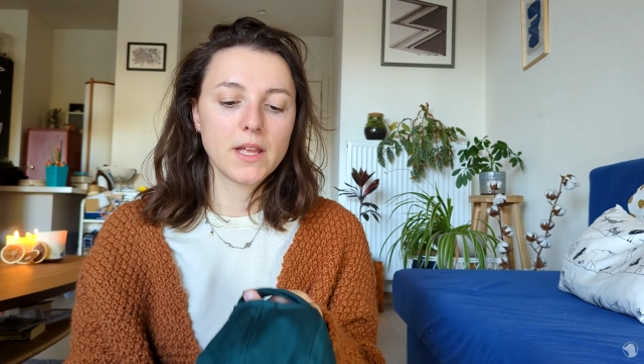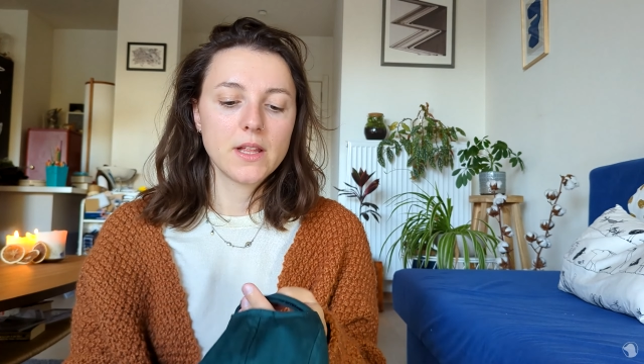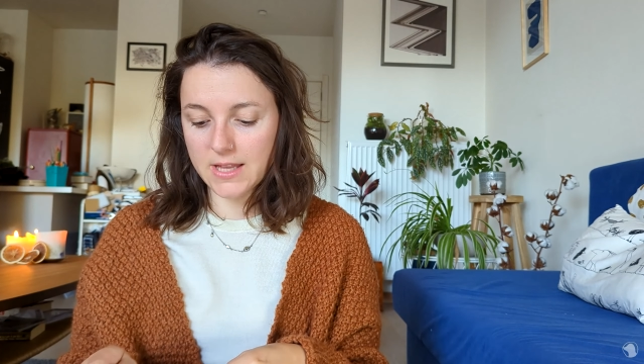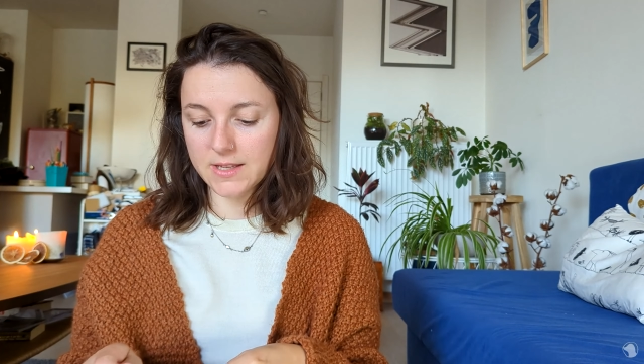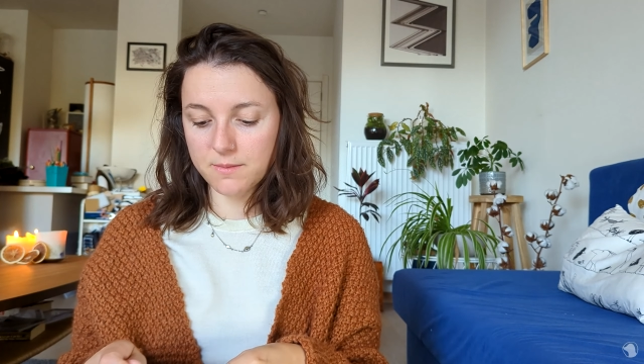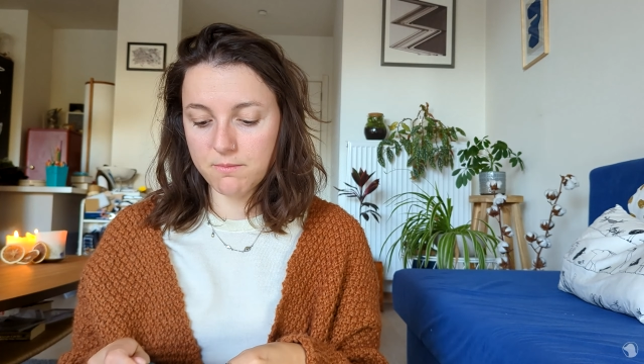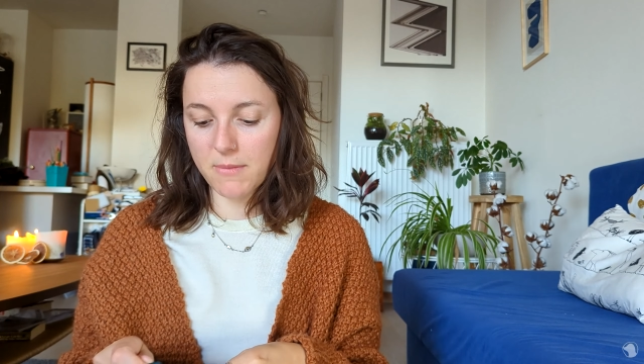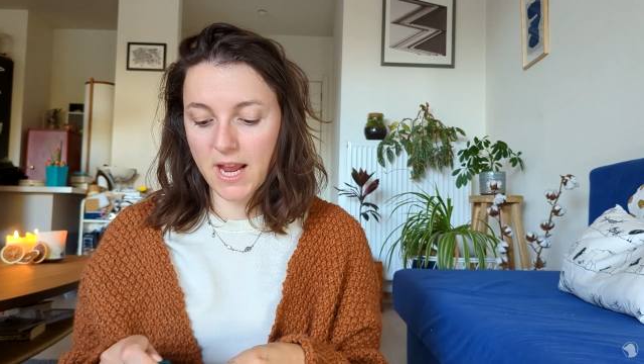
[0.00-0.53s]

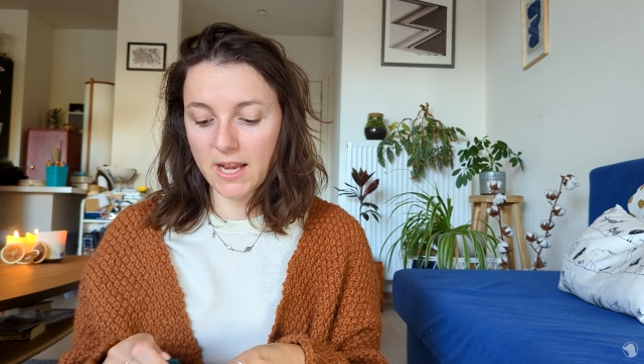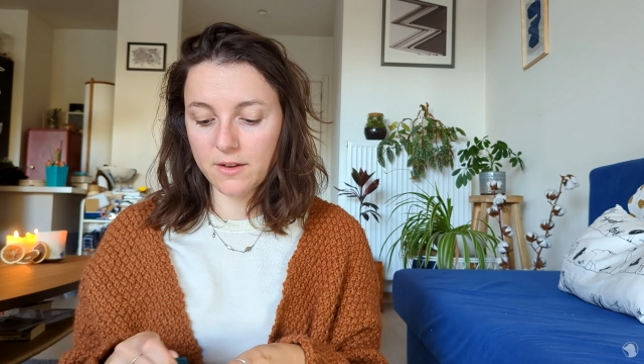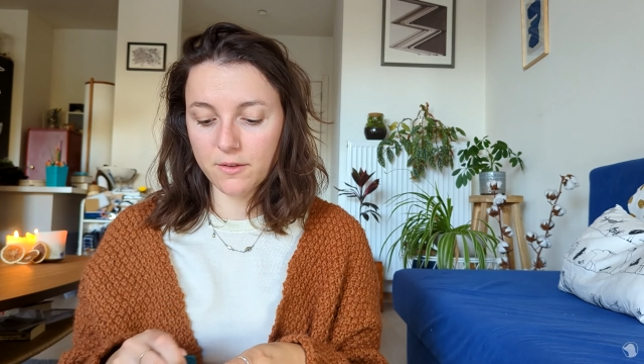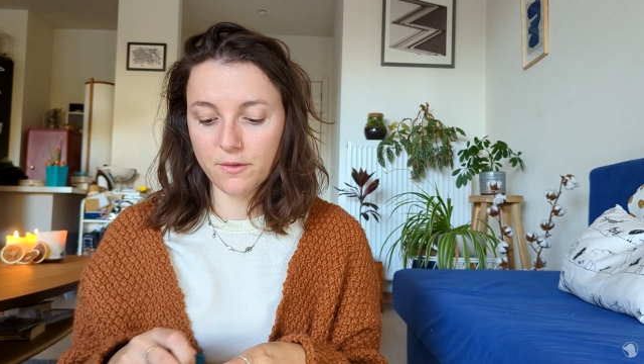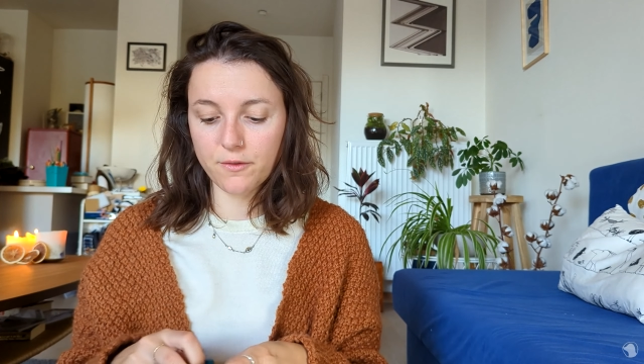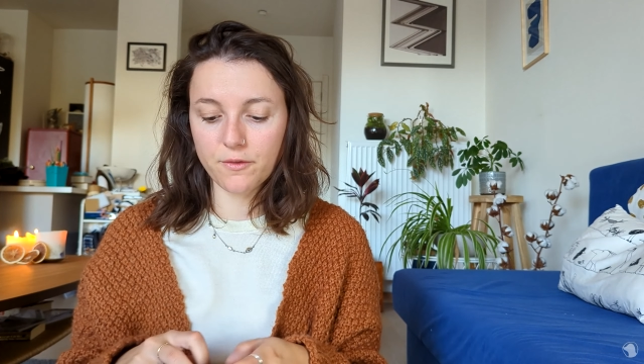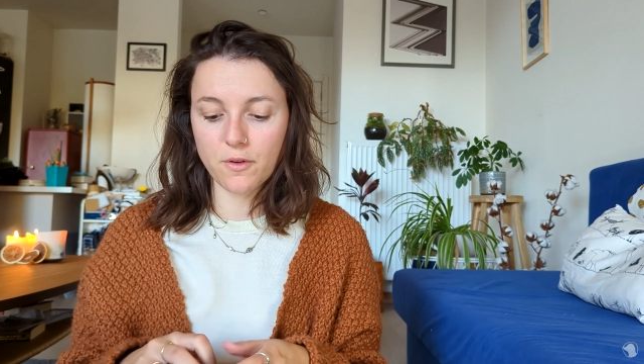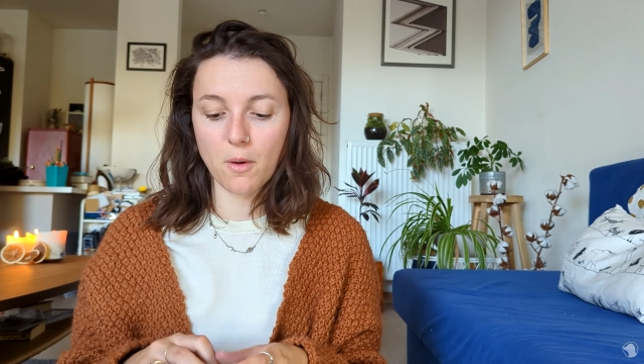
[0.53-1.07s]
It's made
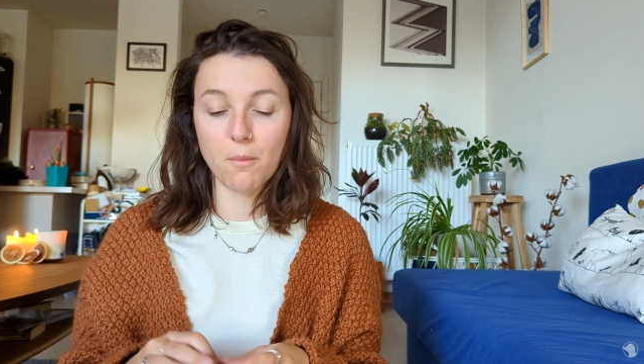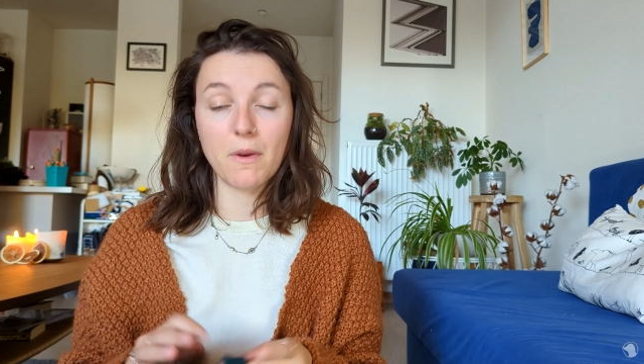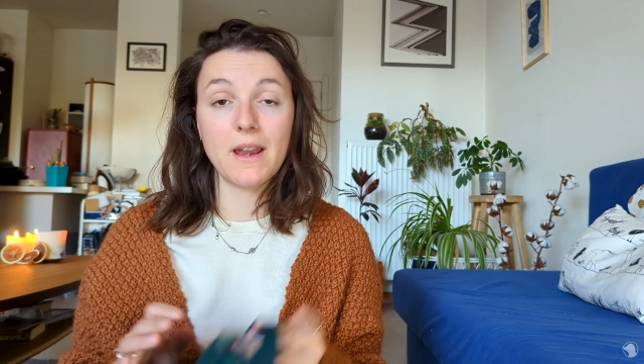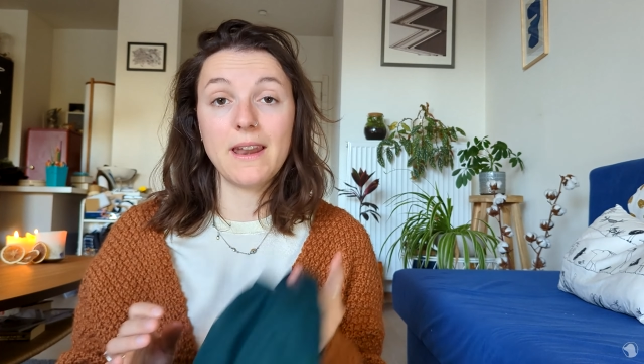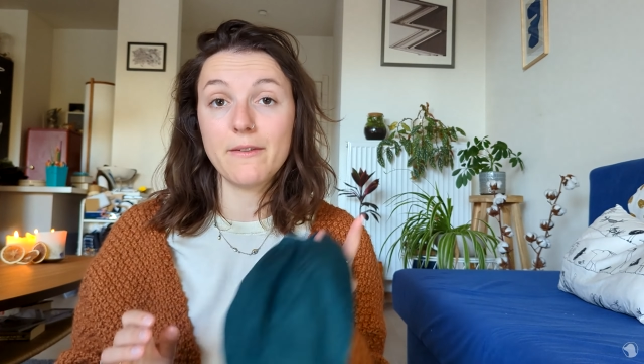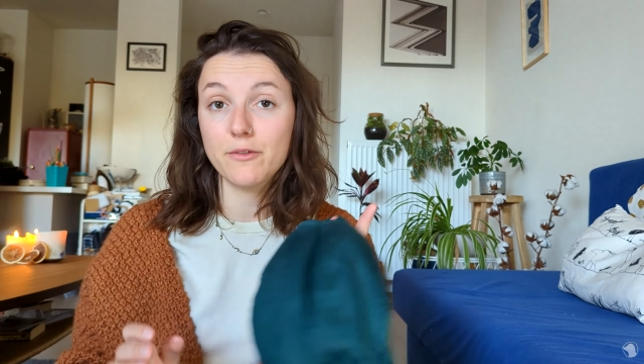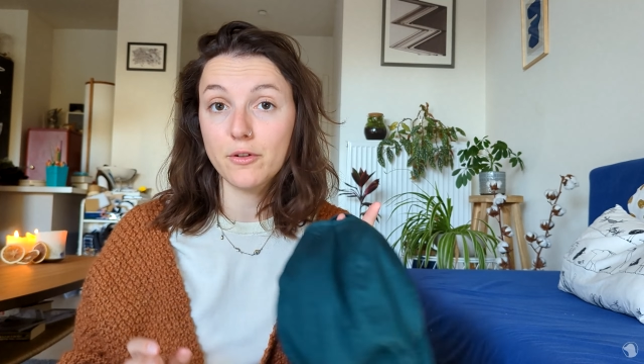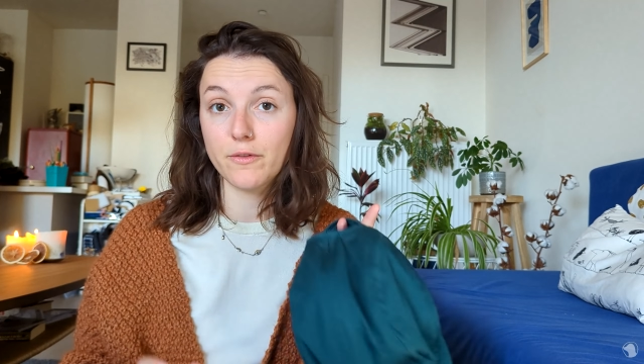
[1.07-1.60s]
from
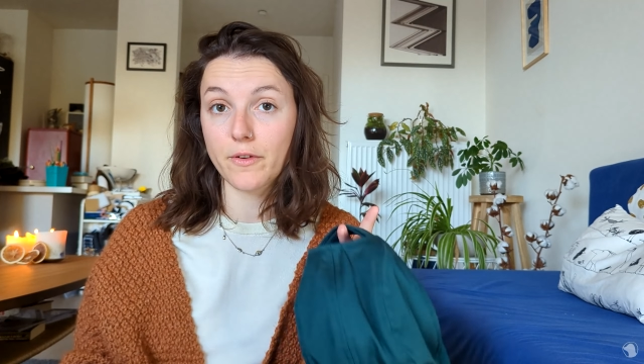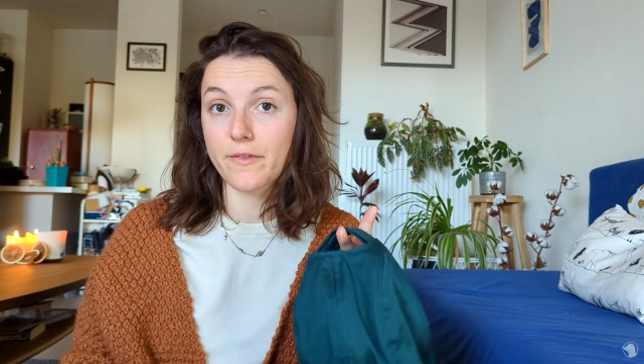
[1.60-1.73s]
leftover